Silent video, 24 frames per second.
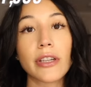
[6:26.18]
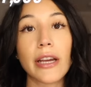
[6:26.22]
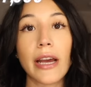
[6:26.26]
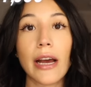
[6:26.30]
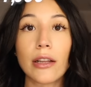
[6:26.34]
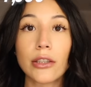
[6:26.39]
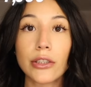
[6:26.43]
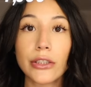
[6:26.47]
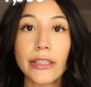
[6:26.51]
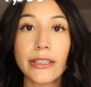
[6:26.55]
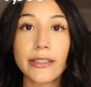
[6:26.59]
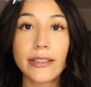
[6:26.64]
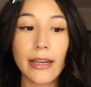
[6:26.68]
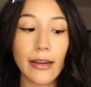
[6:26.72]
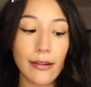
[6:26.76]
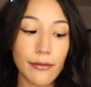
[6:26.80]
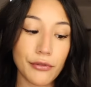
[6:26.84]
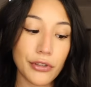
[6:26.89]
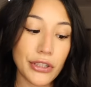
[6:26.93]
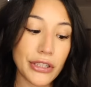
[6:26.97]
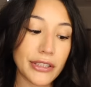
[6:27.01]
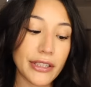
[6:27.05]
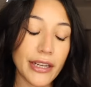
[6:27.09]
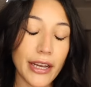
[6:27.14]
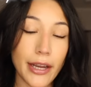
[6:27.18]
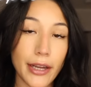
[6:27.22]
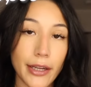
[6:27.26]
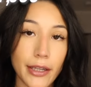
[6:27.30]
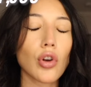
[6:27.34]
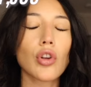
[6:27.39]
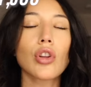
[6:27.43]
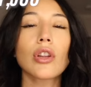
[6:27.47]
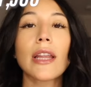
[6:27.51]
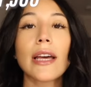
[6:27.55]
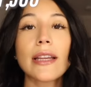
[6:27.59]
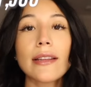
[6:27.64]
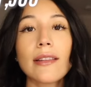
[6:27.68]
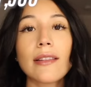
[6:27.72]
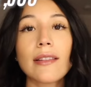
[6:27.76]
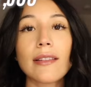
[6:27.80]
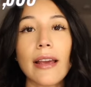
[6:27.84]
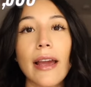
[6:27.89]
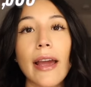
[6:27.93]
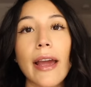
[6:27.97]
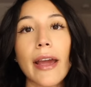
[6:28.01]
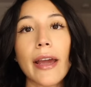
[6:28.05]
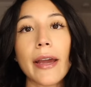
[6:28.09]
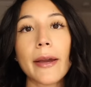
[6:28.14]
calories every day. So let's
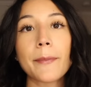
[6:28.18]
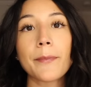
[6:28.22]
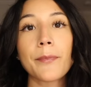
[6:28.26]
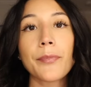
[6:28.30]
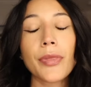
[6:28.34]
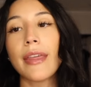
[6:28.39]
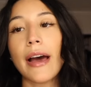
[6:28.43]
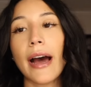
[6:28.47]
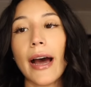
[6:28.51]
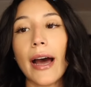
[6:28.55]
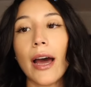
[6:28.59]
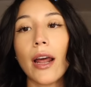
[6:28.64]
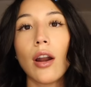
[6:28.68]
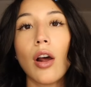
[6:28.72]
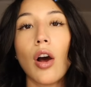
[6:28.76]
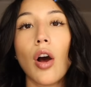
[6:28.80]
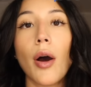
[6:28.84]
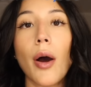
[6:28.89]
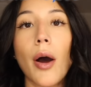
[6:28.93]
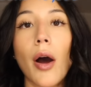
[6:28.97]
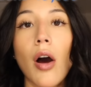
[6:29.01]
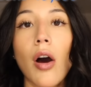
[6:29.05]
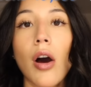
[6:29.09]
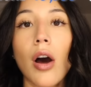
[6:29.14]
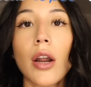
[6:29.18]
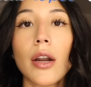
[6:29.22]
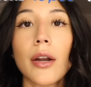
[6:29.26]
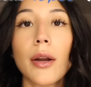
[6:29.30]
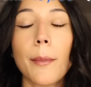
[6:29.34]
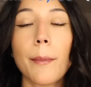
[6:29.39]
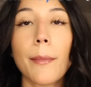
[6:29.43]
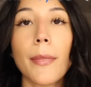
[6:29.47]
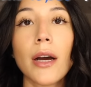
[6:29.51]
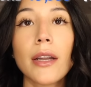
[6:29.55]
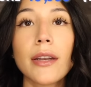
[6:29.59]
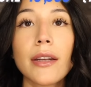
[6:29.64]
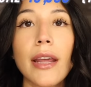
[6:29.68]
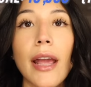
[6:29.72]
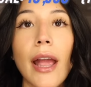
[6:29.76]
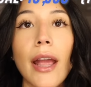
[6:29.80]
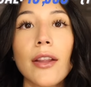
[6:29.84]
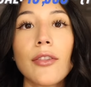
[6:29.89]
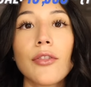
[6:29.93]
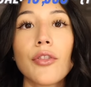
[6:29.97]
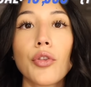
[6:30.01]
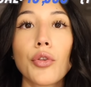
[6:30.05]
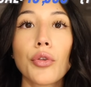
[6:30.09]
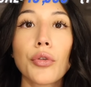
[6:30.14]
say that on
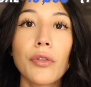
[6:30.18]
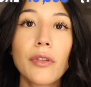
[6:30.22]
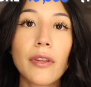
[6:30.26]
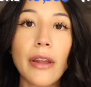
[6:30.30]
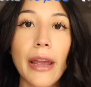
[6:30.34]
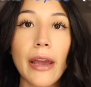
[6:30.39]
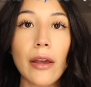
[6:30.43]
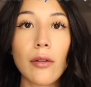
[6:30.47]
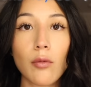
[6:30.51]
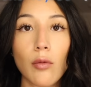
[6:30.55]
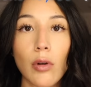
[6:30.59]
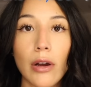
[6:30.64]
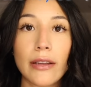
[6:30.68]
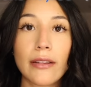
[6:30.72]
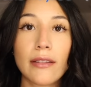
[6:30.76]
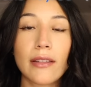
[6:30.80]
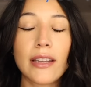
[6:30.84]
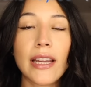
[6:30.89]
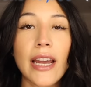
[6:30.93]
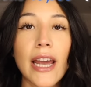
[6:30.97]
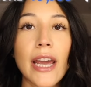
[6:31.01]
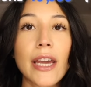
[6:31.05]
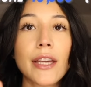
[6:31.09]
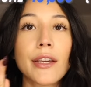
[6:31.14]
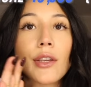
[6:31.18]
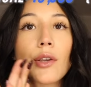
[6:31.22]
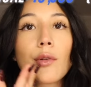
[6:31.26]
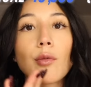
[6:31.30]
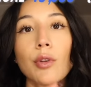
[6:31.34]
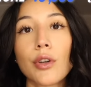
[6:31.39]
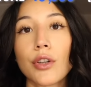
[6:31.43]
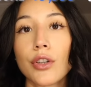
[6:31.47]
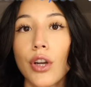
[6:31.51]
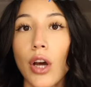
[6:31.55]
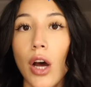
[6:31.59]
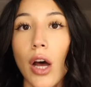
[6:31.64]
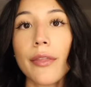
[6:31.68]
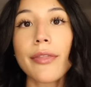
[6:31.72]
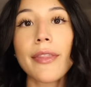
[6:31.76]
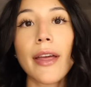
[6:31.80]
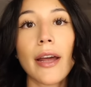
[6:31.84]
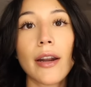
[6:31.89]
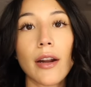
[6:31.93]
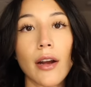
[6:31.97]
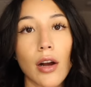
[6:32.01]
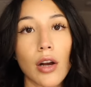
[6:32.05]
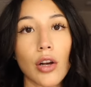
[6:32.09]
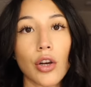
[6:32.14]
Monday, Tuesday, and Wednesday, you were not
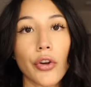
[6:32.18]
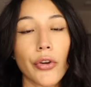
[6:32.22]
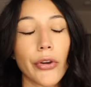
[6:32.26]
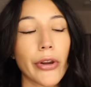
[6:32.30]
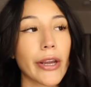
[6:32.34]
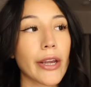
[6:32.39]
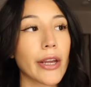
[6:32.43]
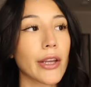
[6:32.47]
that hungry.